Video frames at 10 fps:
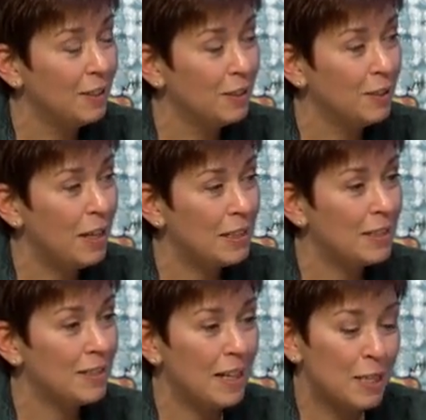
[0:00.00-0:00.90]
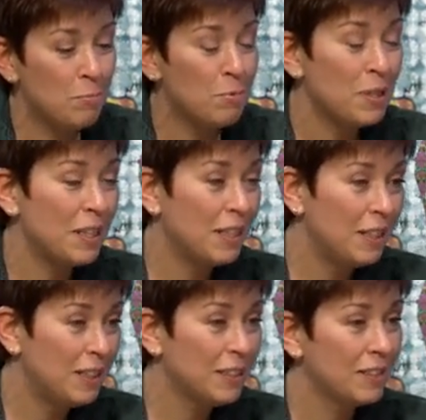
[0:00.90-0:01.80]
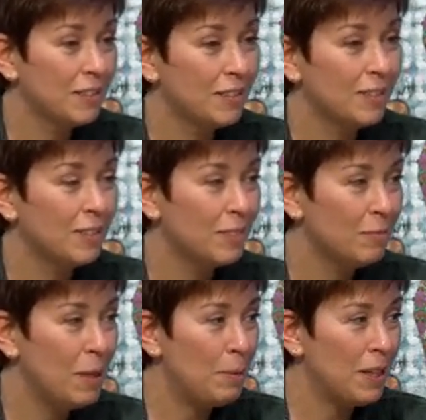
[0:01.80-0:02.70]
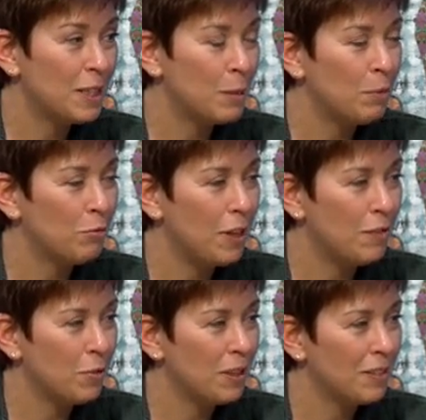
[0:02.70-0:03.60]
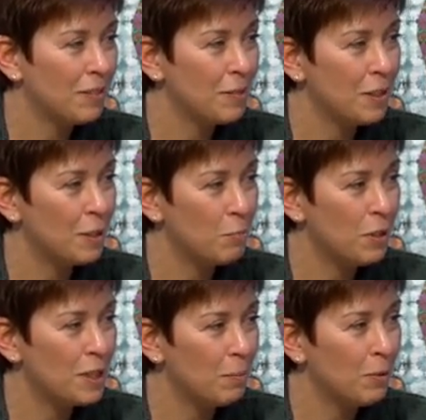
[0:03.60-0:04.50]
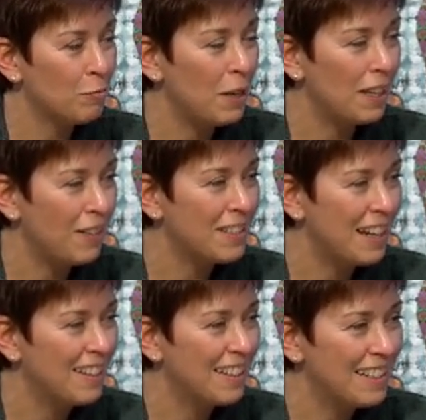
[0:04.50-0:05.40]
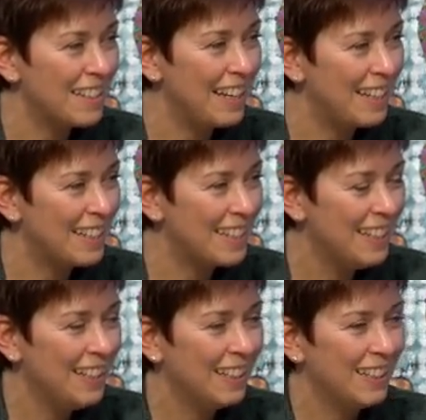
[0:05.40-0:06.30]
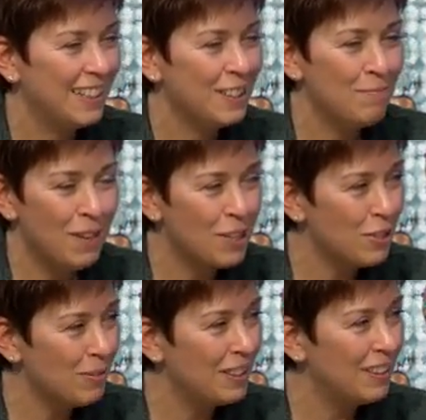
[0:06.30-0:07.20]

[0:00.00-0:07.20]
That's pretty, maybe not simple for everyone. It's pretty simple for my lifestyle these days. It's measurable.